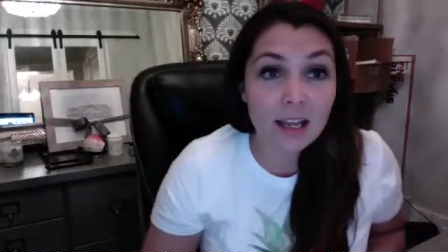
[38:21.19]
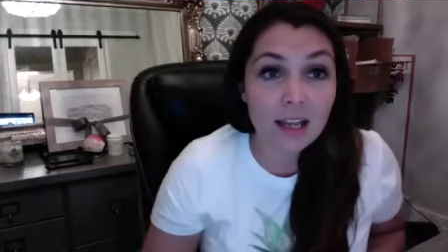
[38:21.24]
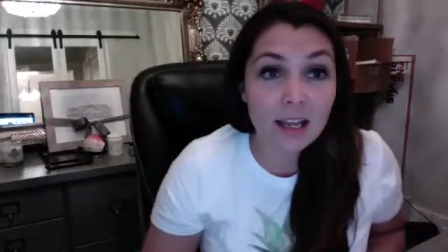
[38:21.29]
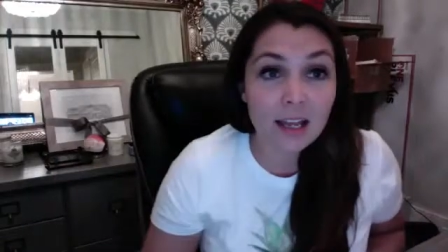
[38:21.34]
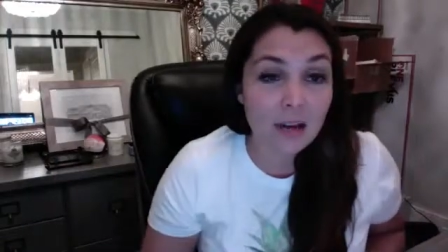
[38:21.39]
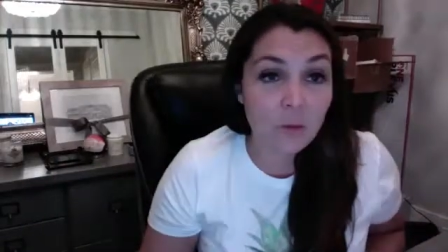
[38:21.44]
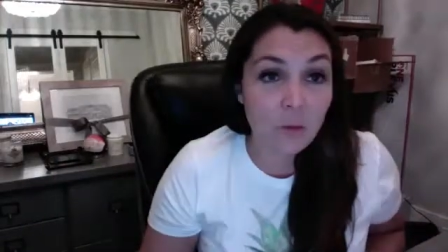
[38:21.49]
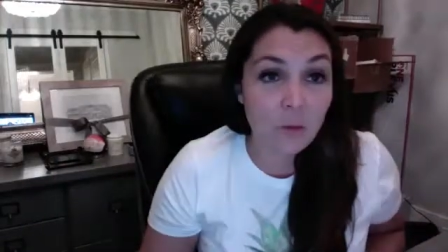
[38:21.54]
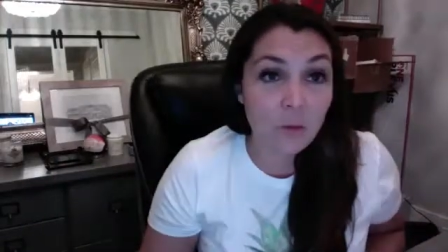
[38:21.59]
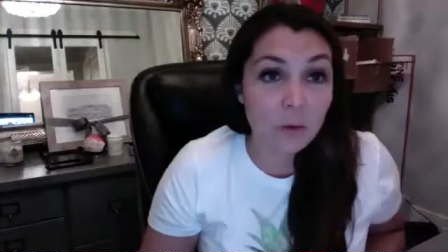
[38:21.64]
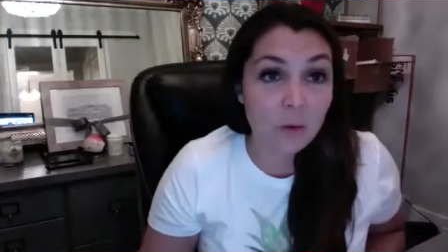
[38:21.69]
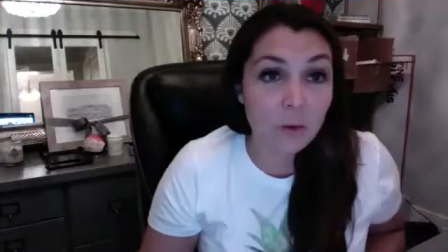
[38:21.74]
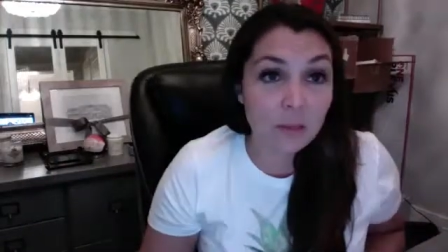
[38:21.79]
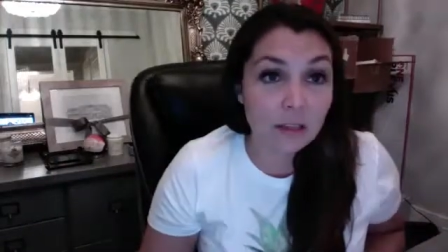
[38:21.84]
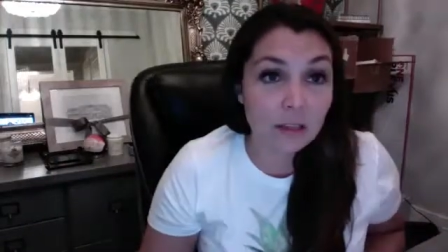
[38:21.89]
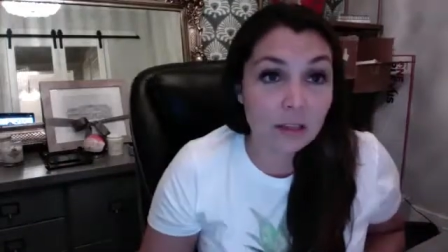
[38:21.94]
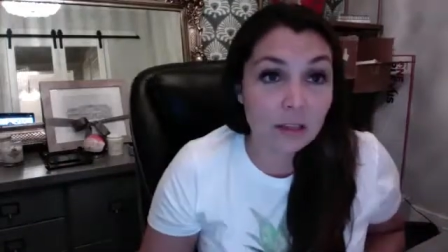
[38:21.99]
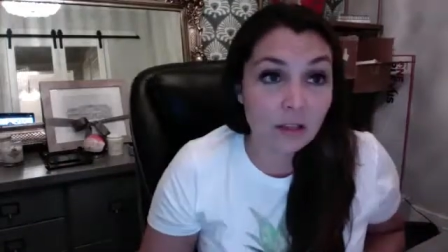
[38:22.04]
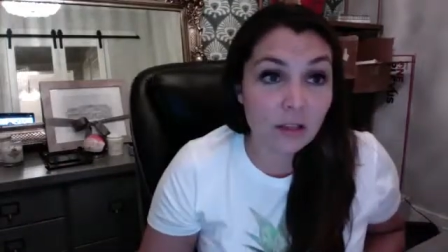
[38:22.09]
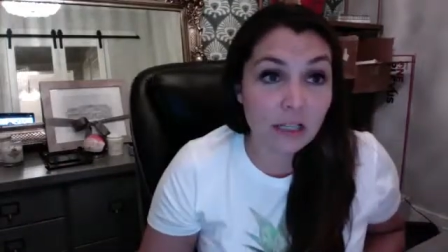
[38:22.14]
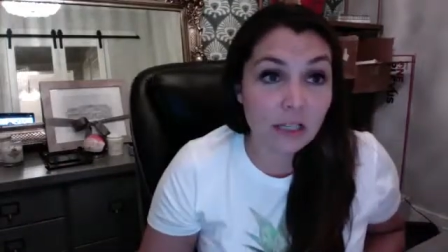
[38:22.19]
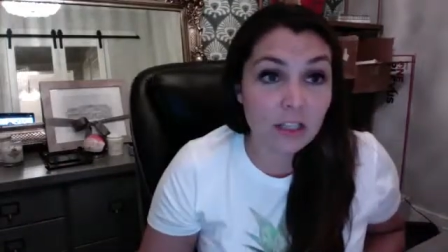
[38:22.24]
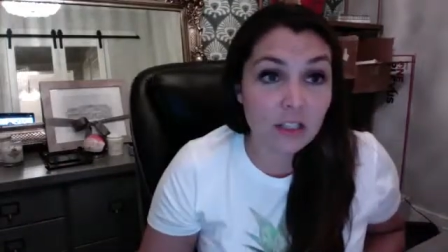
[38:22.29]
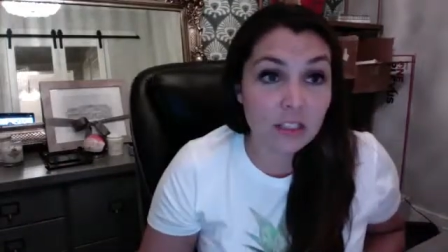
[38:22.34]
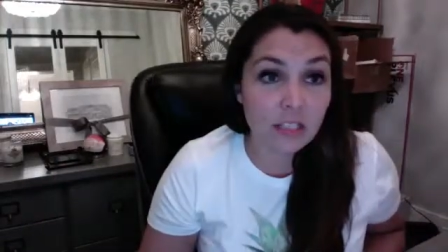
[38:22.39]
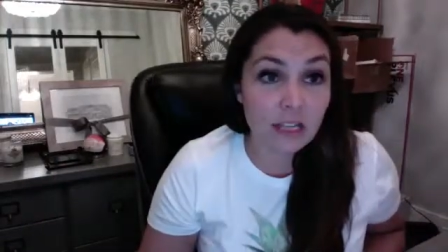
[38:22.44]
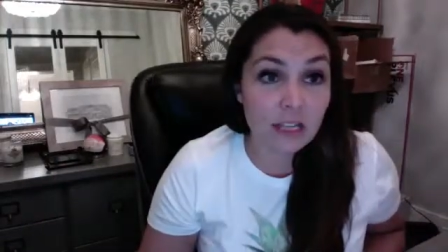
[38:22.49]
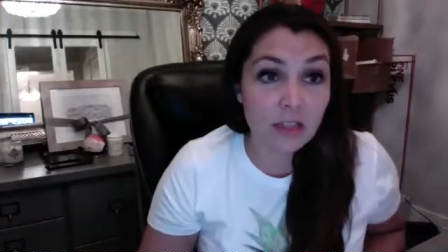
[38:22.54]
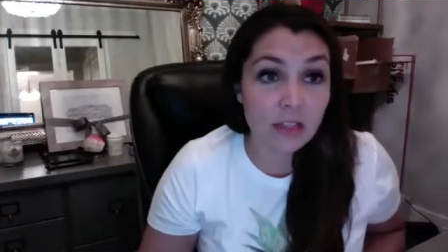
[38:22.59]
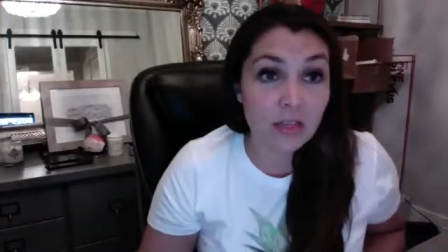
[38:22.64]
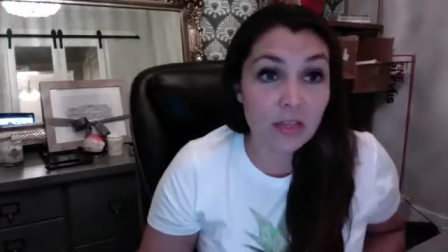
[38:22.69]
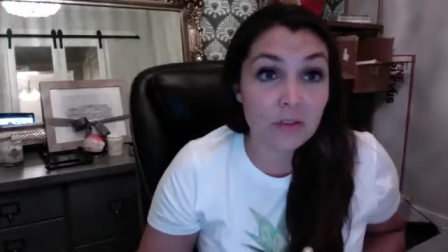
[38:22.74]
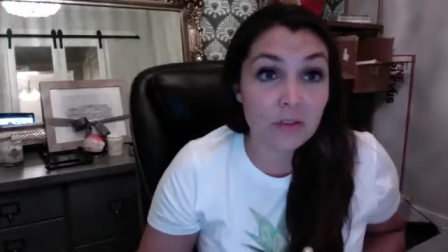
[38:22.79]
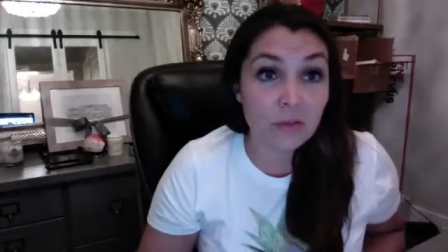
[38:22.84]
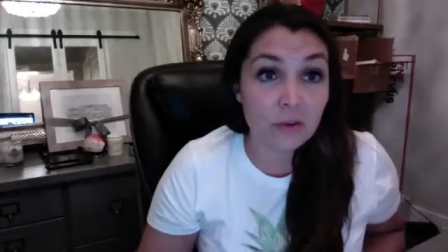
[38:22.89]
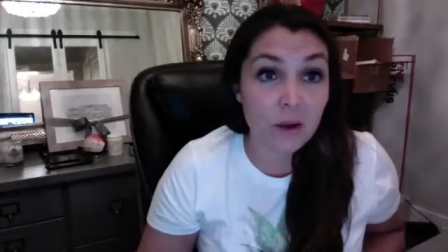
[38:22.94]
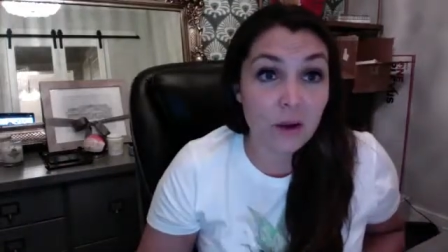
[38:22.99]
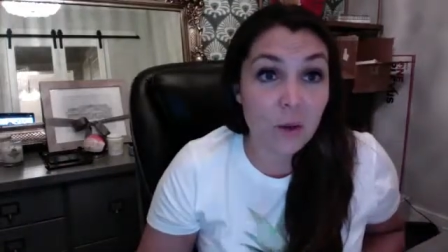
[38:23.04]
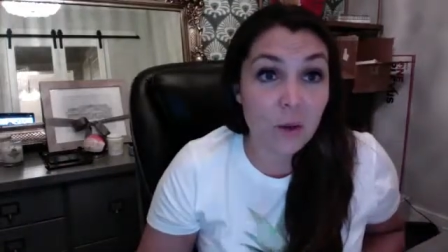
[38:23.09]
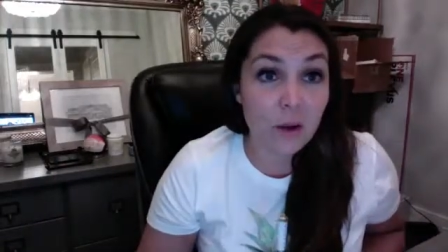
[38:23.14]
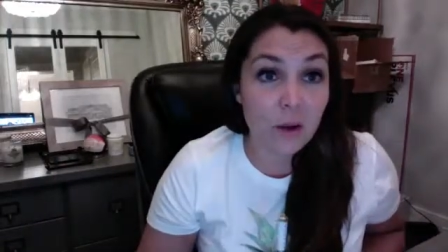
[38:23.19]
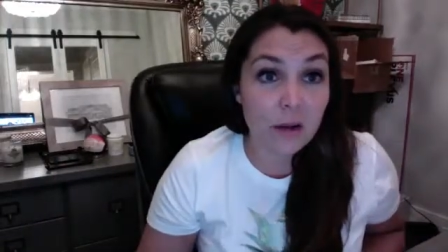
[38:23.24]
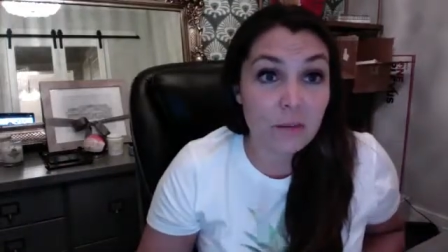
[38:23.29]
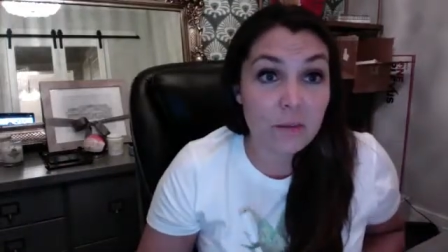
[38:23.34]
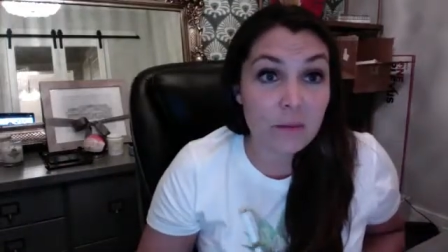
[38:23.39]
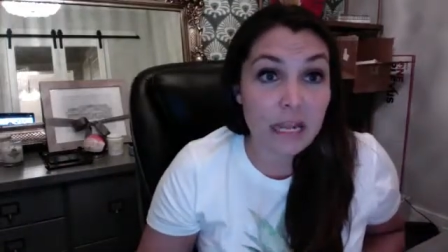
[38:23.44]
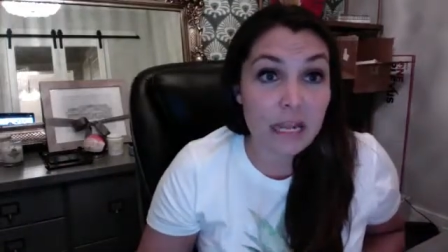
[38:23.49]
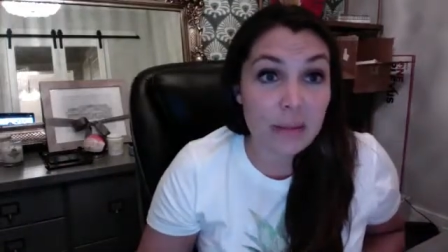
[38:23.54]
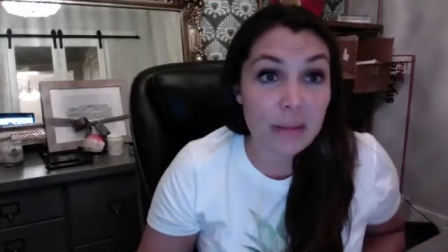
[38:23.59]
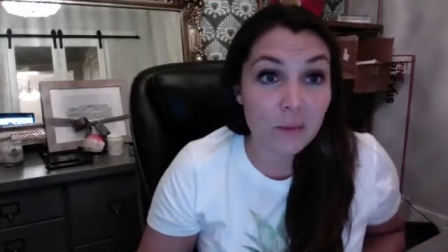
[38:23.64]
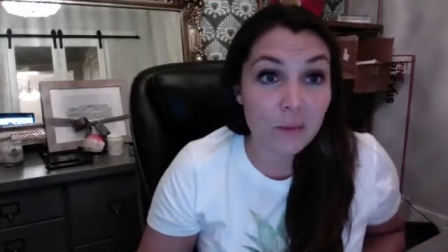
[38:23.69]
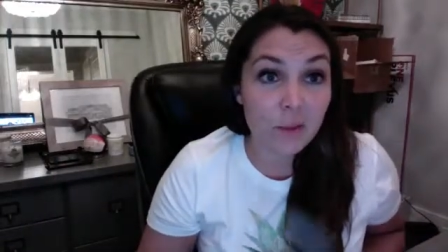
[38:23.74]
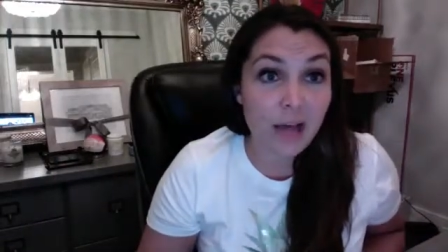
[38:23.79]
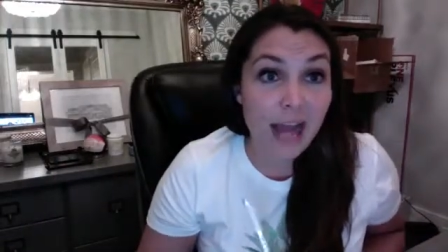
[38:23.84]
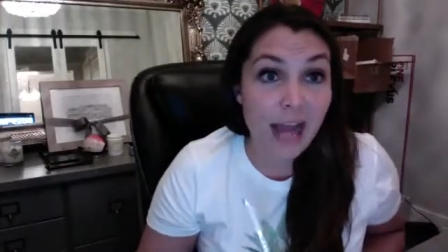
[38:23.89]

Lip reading: And we were literally just like throwing people